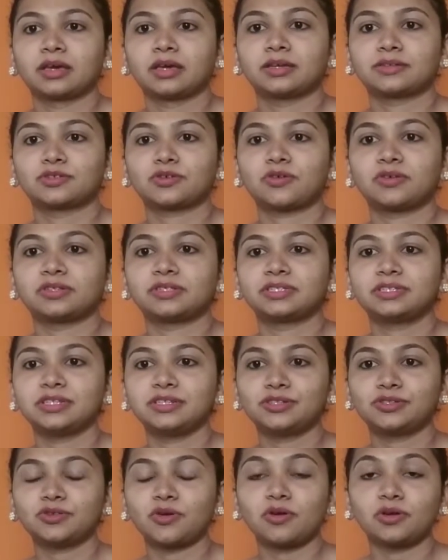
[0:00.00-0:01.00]
It's called
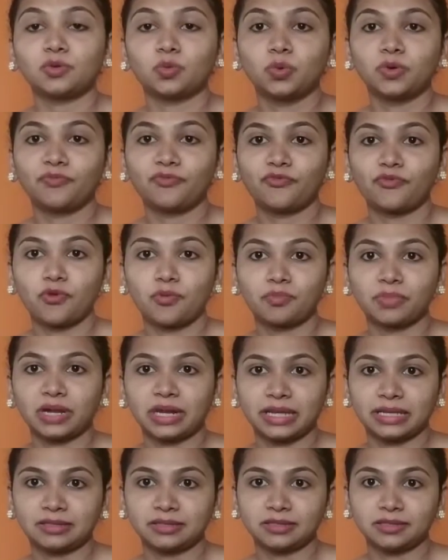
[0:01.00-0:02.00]
Sea Salt Whip Foam
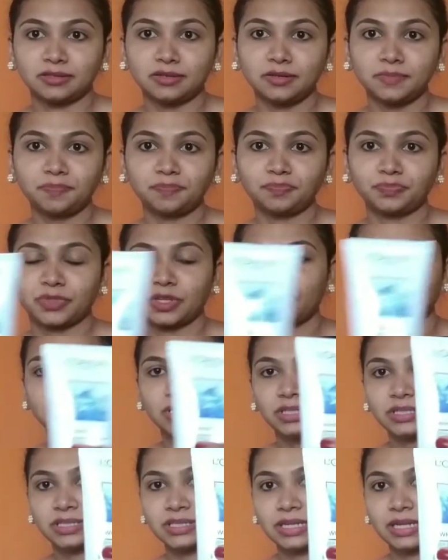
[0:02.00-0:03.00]
Cleanser. Now
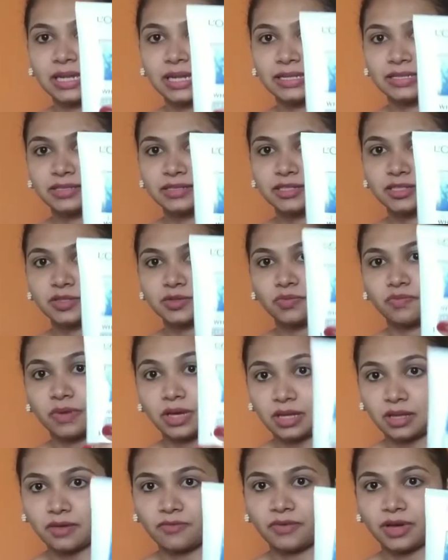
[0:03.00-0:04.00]
this cleanses
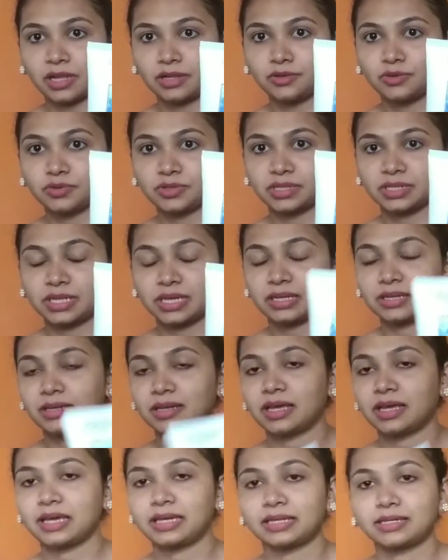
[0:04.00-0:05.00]
very well your
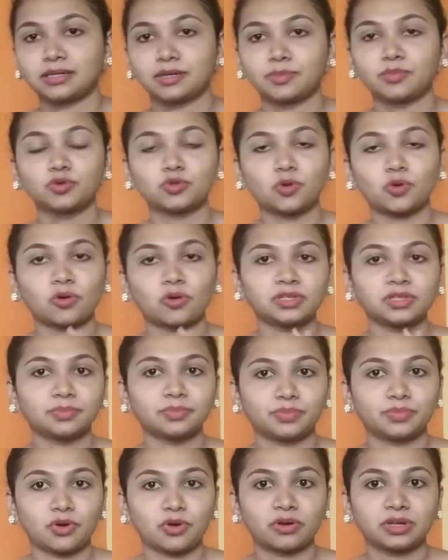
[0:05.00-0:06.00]
skin. It removes all the
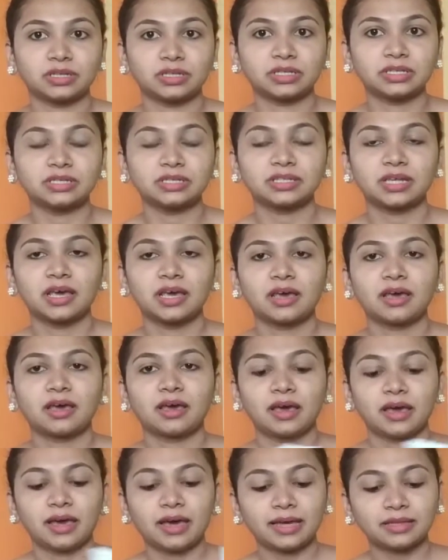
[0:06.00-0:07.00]
impurities.
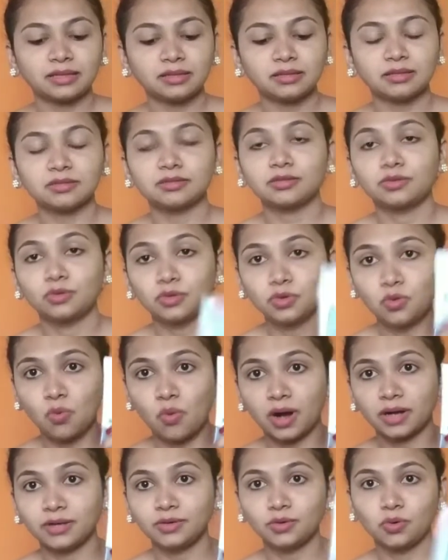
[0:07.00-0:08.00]
I think there's a good
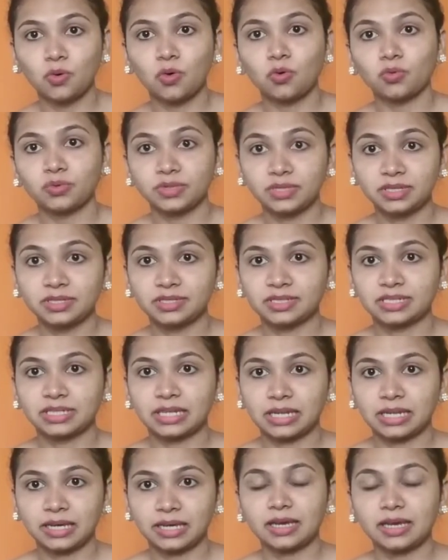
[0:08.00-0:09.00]
one to go with this
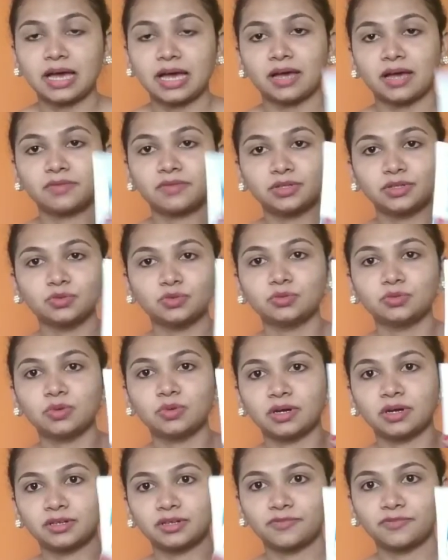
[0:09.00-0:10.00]
clay. I will
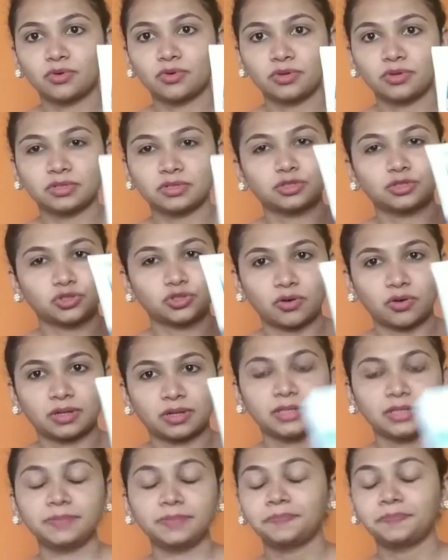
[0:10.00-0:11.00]
do a review on this
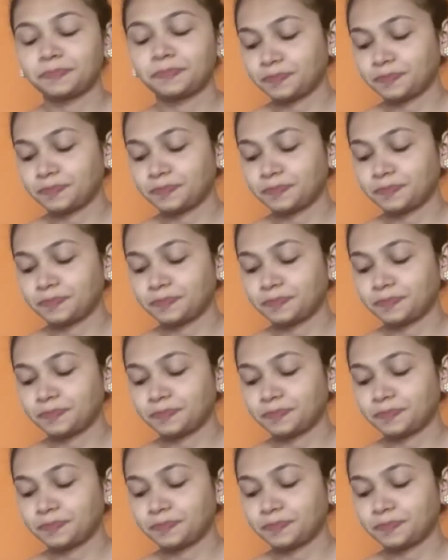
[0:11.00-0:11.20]
shortly.